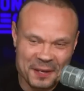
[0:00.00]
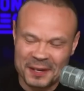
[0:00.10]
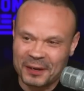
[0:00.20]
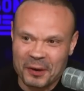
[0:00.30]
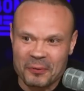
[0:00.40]

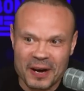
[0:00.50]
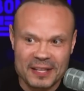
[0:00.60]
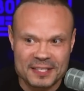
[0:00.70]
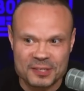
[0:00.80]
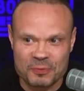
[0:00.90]
Nicole
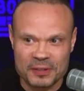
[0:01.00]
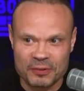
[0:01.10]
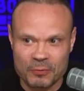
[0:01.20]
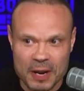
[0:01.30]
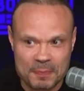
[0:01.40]
Wallace is
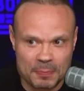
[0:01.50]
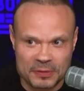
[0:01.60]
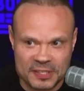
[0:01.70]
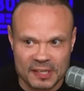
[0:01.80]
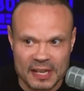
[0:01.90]
wondering why
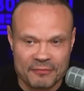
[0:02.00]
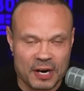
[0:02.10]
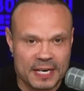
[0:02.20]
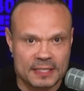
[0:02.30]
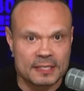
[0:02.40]
people still have
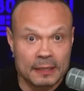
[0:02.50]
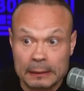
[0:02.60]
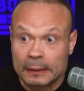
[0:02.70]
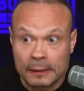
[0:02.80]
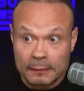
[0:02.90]
rights.
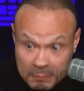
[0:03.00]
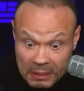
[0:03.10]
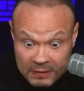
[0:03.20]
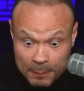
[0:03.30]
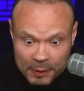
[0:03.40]

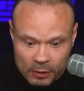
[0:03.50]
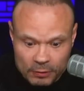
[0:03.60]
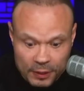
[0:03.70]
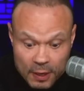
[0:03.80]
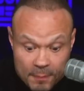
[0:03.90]

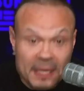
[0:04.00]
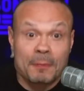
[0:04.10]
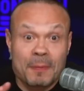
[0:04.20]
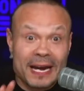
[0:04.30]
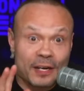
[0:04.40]
Typical.
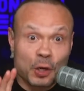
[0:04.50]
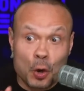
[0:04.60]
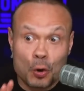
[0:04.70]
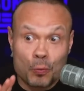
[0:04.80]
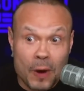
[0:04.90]
Keep in mind,
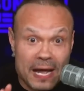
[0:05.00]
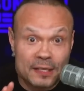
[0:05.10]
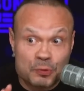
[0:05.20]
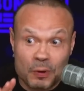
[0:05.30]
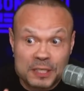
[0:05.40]
Nicole
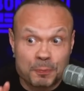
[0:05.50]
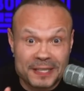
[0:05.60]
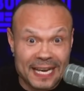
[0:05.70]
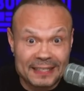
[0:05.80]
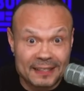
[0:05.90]
Wallace once
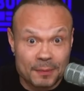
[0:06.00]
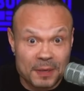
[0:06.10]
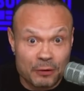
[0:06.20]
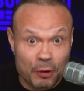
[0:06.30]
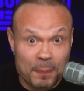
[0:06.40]
pretended to
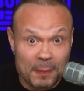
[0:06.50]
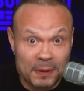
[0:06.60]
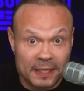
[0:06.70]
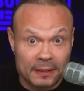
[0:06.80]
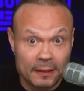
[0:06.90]
be a
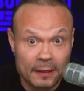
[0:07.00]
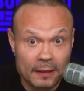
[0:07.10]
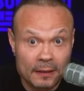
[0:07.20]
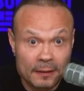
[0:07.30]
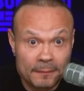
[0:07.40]
Republican.
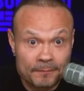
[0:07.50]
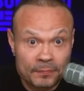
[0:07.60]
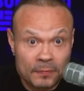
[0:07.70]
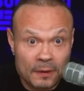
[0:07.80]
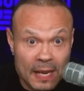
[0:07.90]

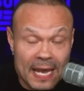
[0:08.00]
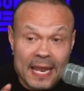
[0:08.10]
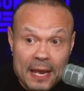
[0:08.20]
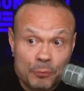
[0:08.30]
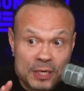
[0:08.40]
And
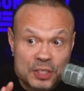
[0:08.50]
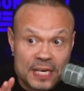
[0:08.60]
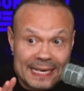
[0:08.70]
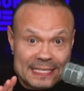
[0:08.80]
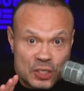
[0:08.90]
then when
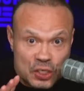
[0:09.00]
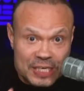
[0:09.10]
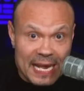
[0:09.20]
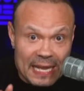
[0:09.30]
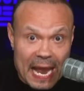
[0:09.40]
she can
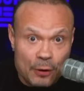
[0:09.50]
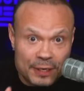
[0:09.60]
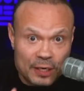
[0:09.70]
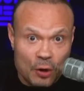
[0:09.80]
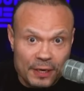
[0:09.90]
sell out
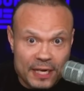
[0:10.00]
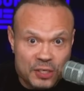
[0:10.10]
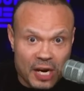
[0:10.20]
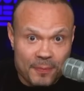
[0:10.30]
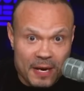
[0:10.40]
and go get a
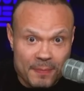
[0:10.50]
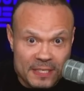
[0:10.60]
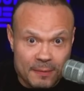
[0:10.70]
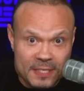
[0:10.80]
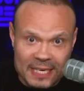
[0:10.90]
job at
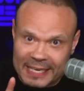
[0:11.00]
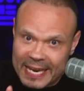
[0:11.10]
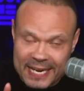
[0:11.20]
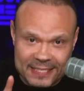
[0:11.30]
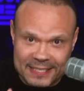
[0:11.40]
MSNBC,
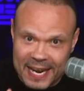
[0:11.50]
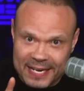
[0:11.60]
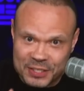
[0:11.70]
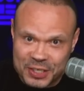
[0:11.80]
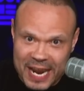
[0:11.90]
cash
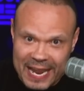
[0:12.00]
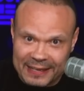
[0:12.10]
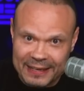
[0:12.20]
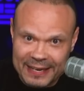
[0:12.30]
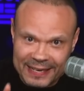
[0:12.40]
that check,